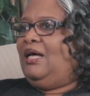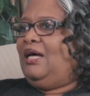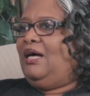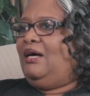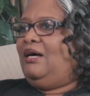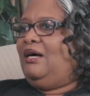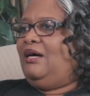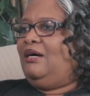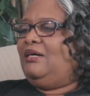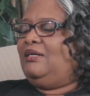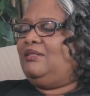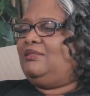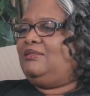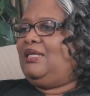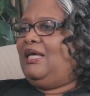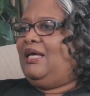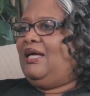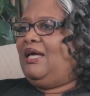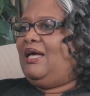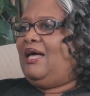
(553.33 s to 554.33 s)

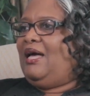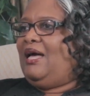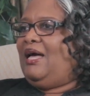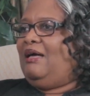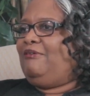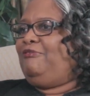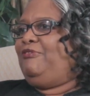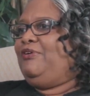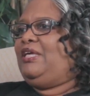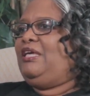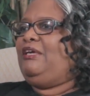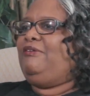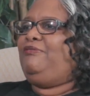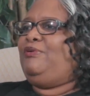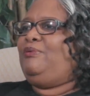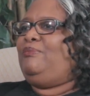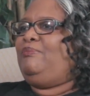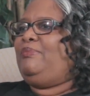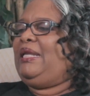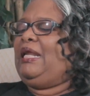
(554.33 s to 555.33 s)
I forgive
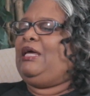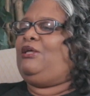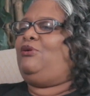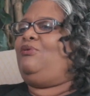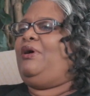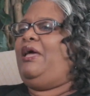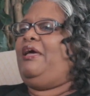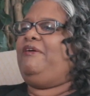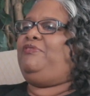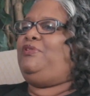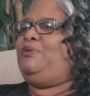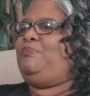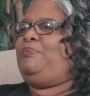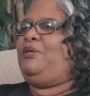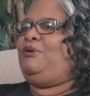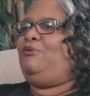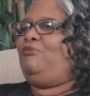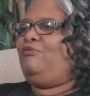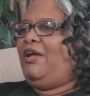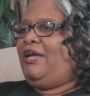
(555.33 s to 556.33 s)
him, but I don't have to
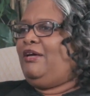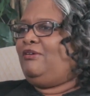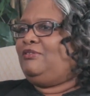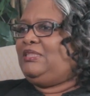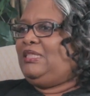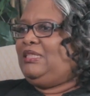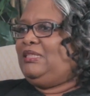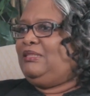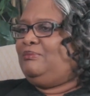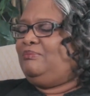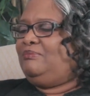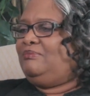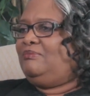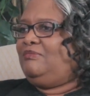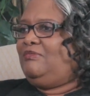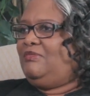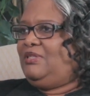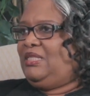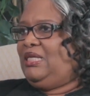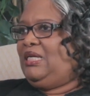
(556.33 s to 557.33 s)
be around him
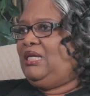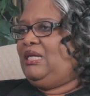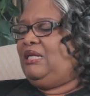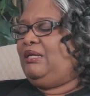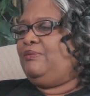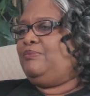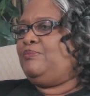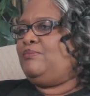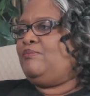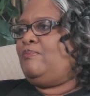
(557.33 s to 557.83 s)
thing.